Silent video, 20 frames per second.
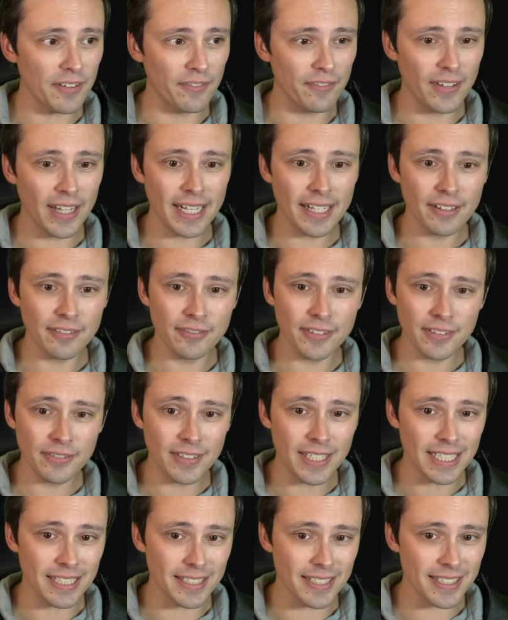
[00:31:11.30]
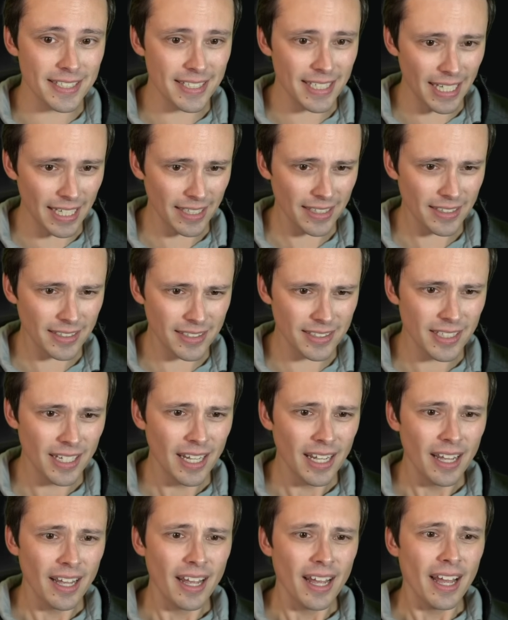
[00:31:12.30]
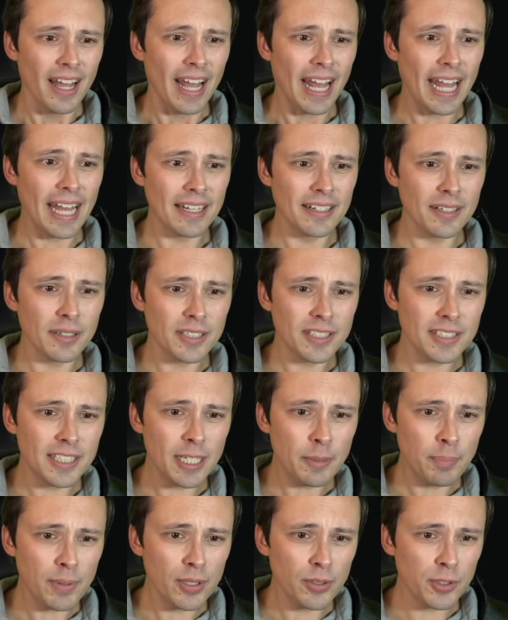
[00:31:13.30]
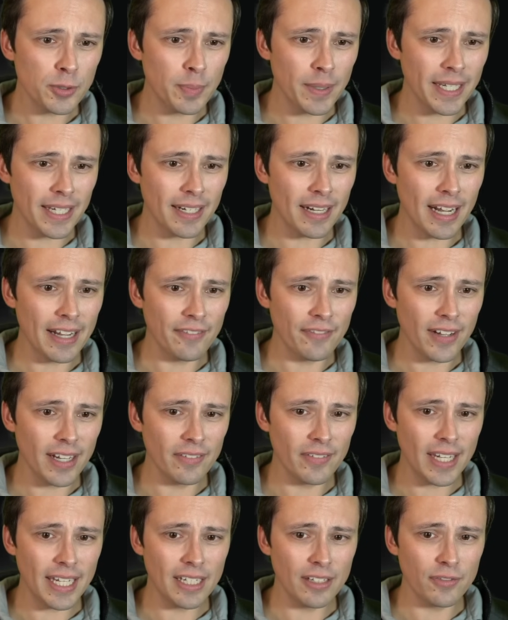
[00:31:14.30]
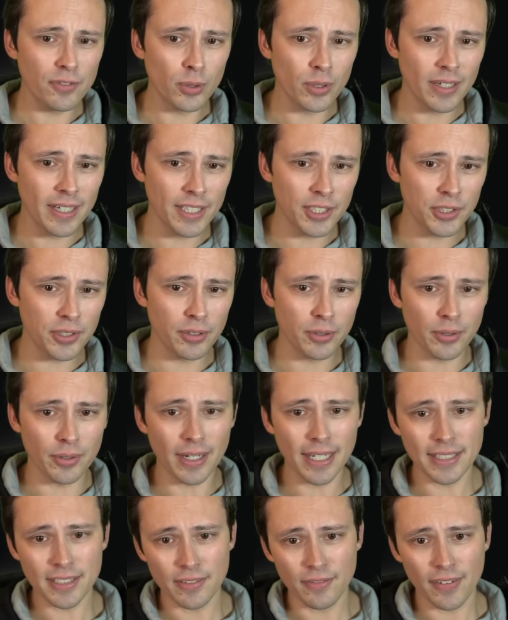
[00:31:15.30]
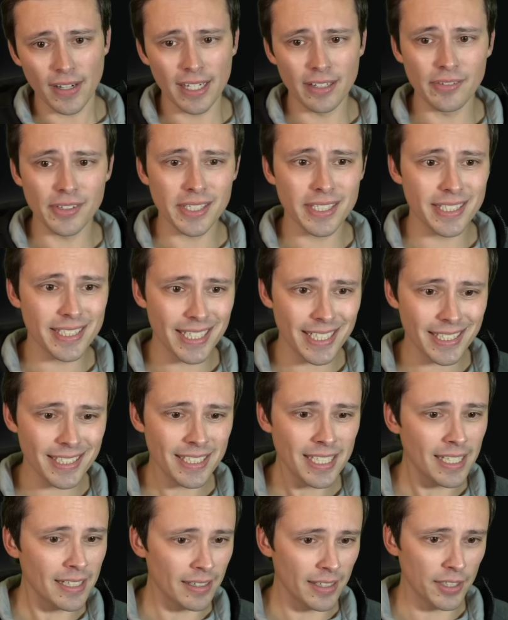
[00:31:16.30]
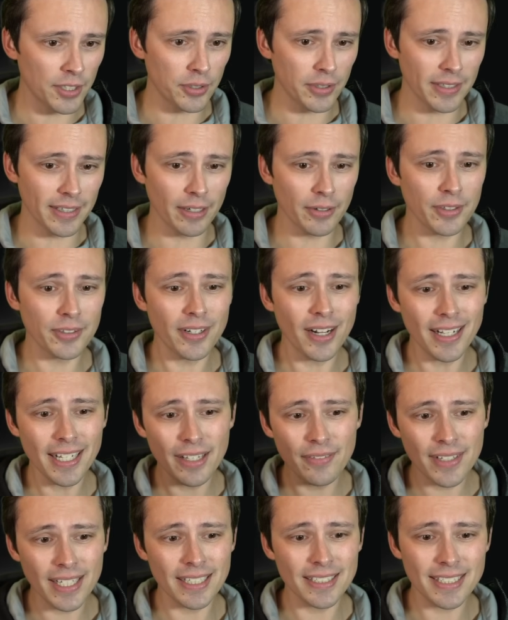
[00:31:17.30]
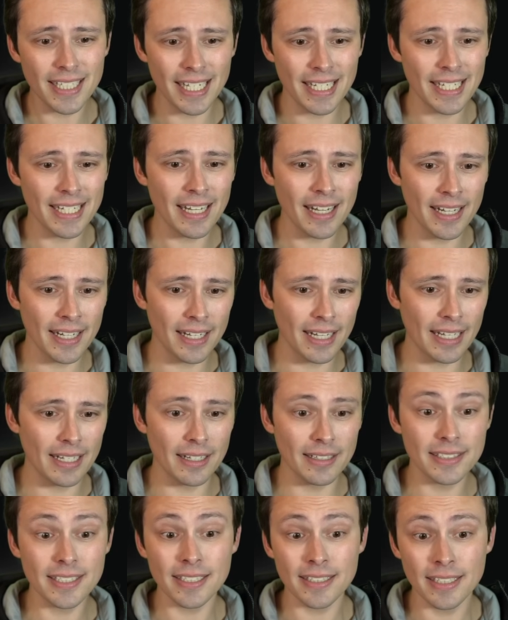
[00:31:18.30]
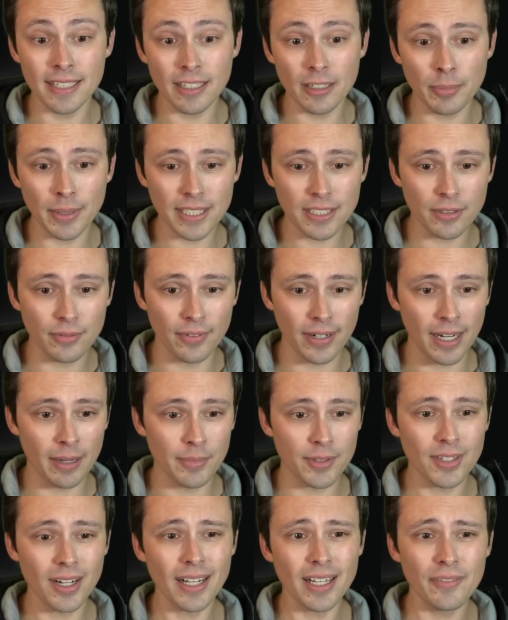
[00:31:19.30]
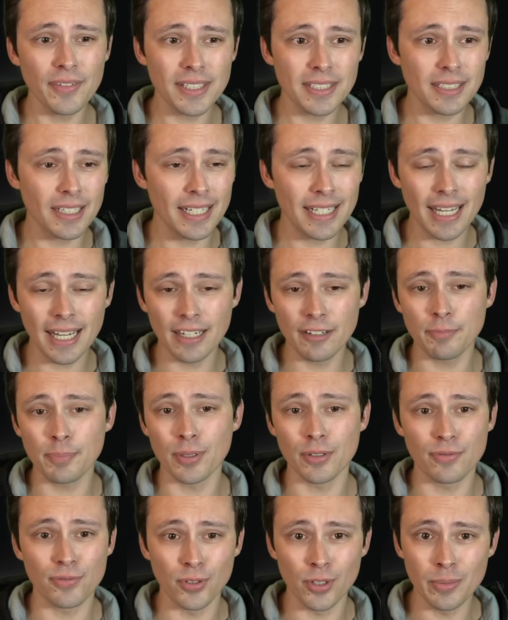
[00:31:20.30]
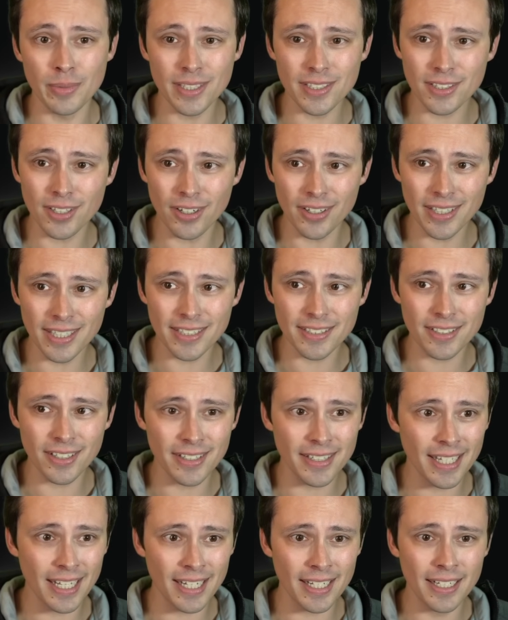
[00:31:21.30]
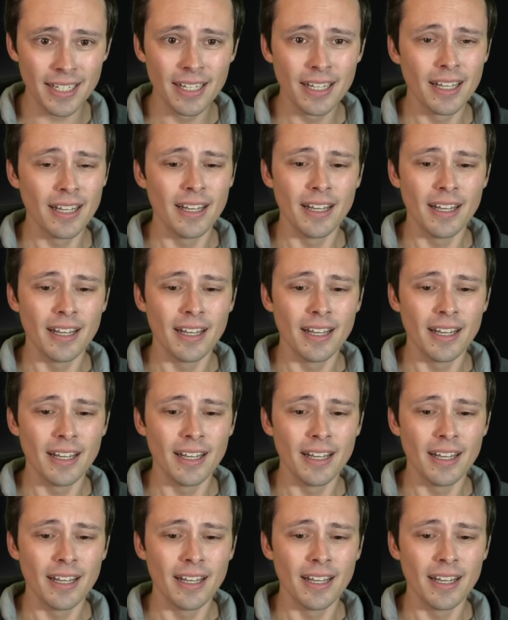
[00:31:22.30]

Vega 56 and CPUs being an i5 8400 or Ryzen 5 1600. Now they're not giving us any kind uh, 16 gigabytes of RAM. They're not giving us any kind of performance targets on that.